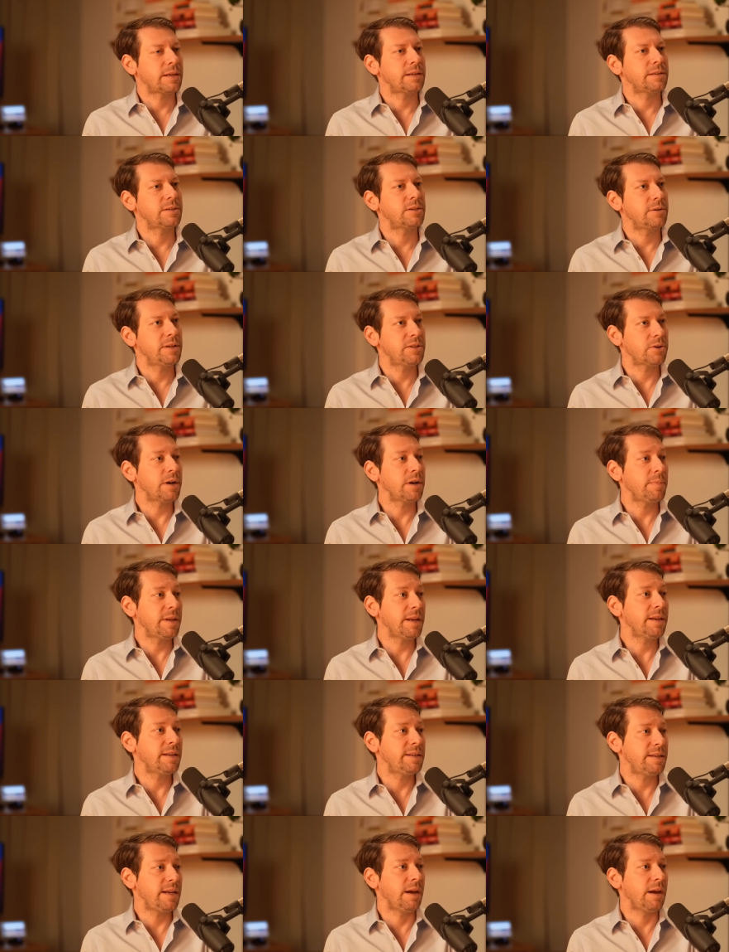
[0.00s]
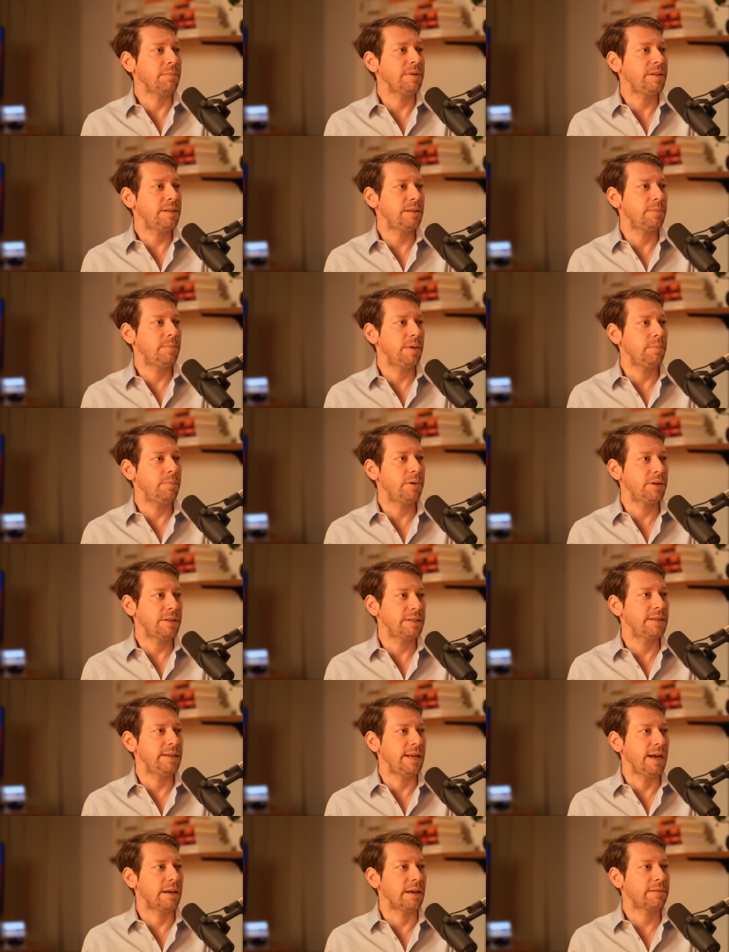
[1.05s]
So he's already been condemned to be put
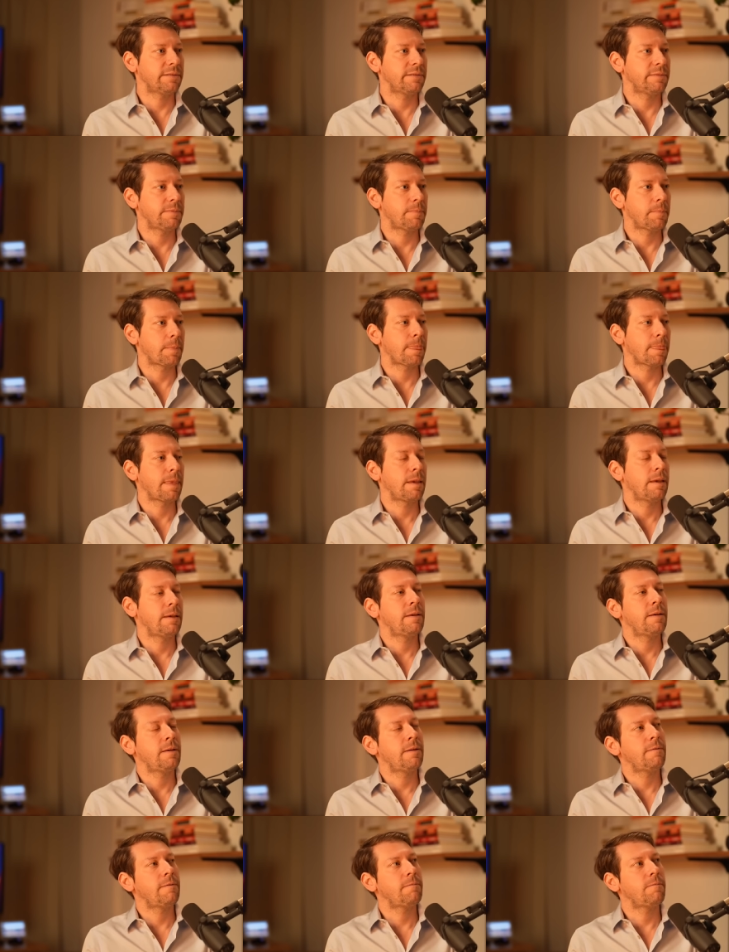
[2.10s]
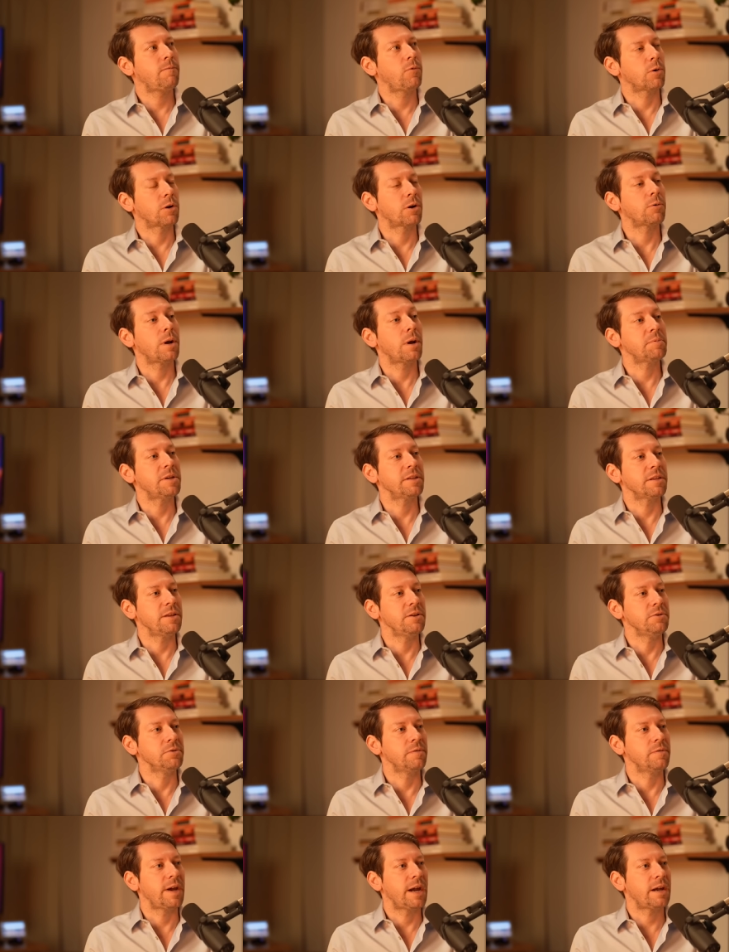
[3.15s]
to death for corrupting the
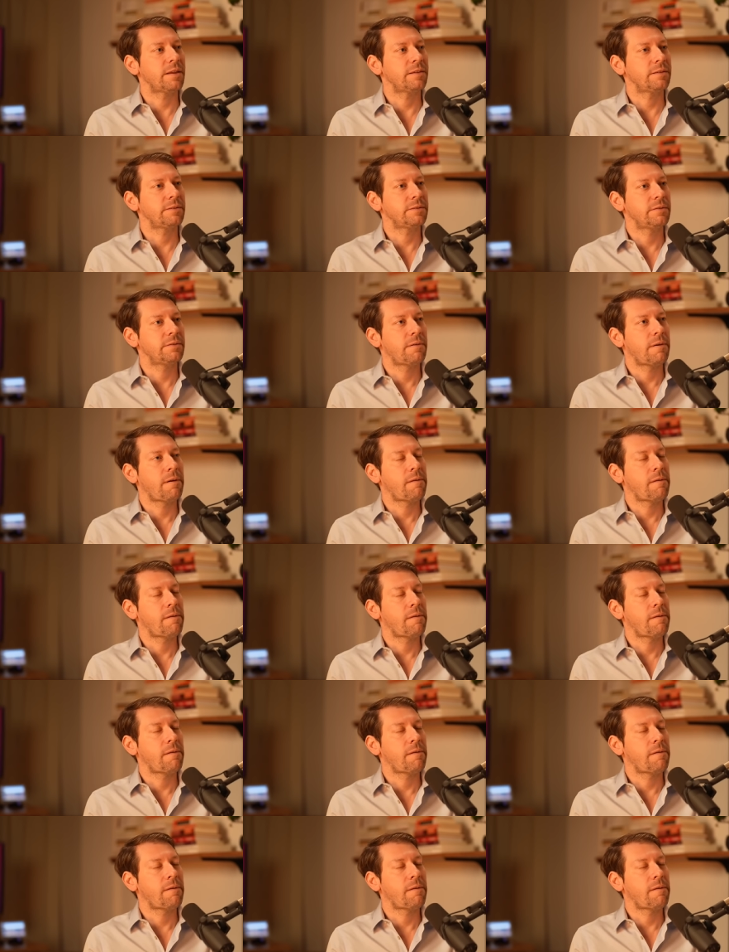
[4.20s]
youth of Athens.